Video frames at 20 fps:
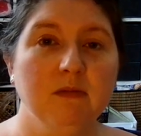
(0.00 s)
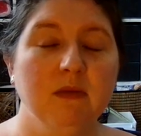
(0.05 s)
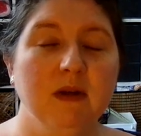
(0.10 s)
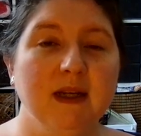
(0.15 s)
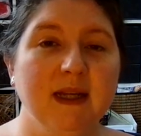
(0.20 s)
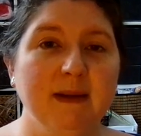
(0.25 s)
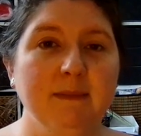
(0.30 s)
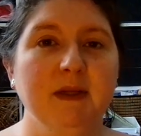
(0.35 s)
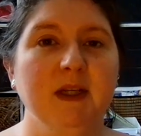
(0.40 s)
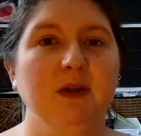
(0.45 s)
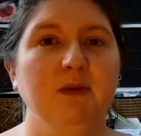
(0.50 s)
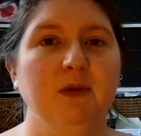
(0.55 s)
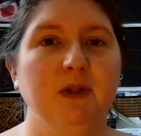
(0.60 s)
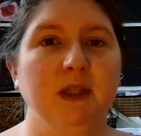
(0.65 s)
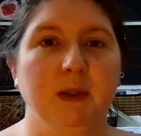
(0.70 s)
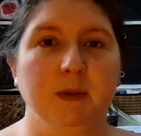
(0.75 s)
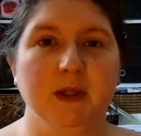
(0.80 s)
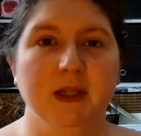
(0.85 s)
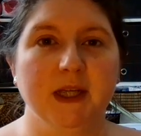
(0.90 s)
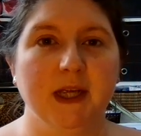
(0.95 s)
Let me know what
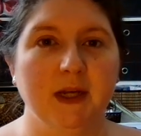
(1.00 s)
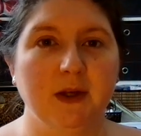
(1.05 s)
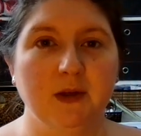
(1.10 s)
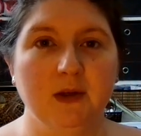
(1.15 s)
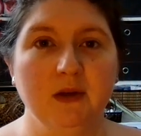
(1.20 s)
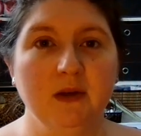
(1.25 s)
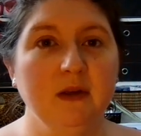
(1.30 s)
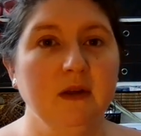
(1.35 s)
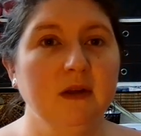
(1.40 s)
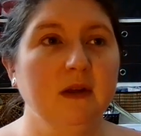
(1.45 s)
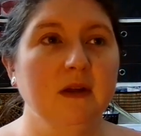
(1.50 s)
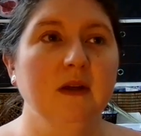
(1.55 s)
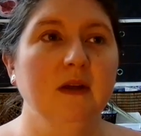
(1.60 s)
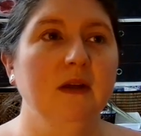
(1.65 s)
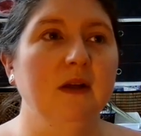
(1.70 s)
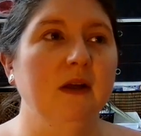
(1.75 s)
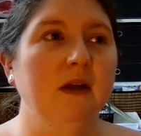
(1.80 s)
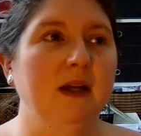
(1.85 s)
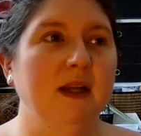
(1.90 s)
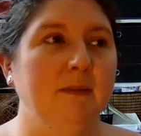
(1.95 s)
you're working on.
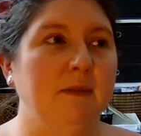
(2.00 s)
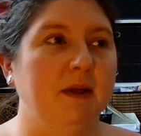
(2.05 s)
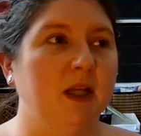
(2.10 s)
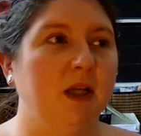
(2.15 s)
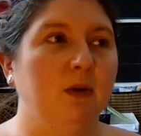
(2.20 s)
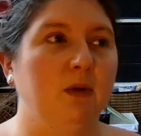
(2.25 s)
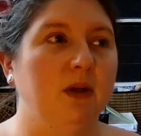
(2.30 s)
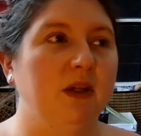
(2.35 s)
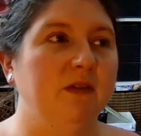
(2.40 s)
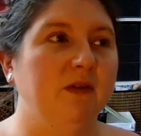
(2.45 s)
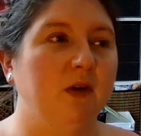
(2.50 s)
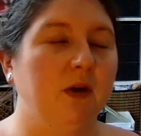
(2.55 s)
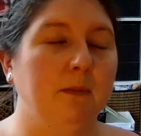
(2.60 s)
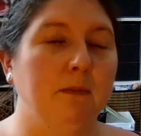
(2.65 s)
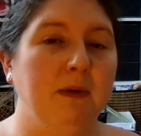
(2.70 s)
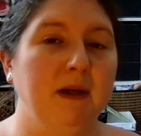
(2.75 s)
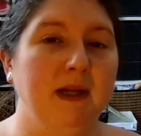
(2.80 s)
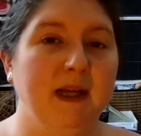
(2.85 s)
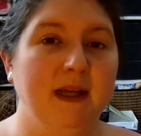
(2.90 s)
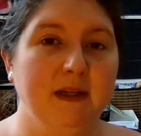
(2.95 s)
Let me know what you've got
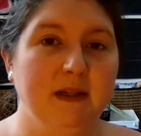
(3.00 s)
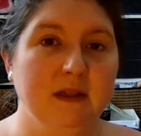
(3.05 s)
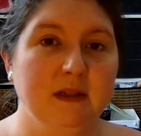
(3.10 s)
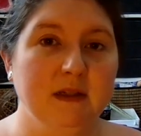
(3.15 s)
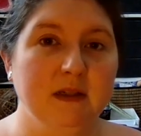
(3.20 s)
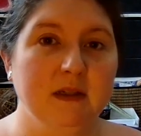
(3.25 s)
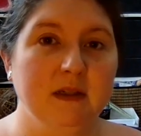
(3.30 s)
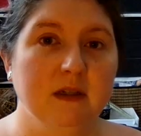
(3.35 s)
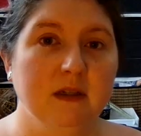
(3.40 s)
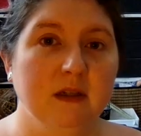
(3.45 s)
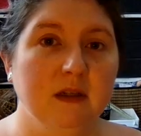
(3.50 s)
planned.